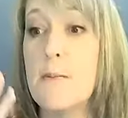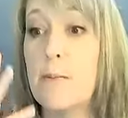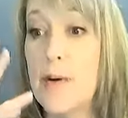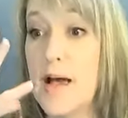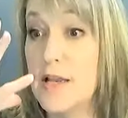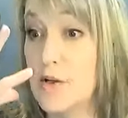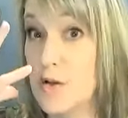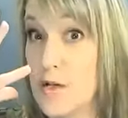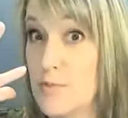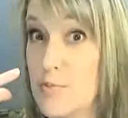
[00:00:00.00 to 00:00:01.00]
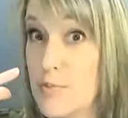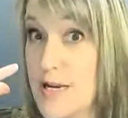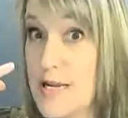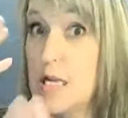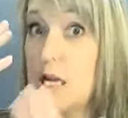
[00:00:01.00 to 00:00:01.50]
But you're gonna
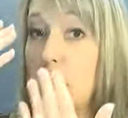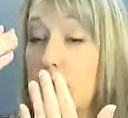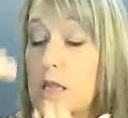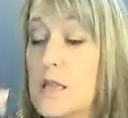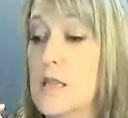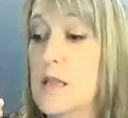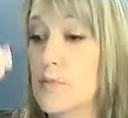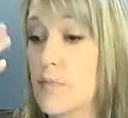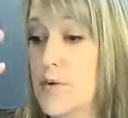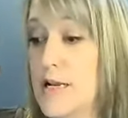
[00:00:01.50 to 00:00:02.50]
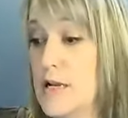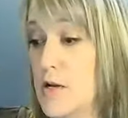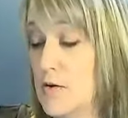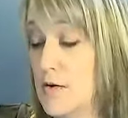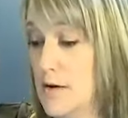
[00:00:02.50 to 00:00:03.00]
bring, bring
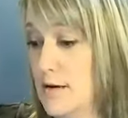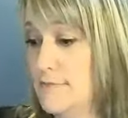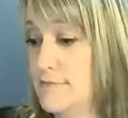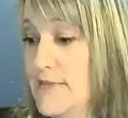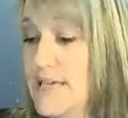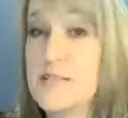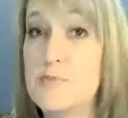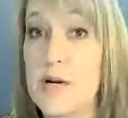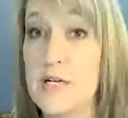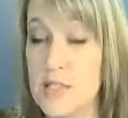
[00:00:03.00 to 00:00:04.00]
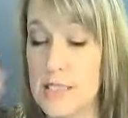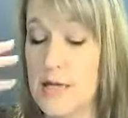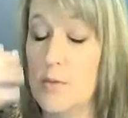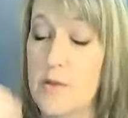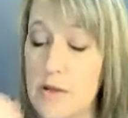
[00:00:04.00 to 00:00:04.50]
your uh, expression
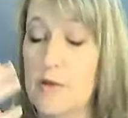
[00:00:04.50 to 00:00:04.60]
down with it.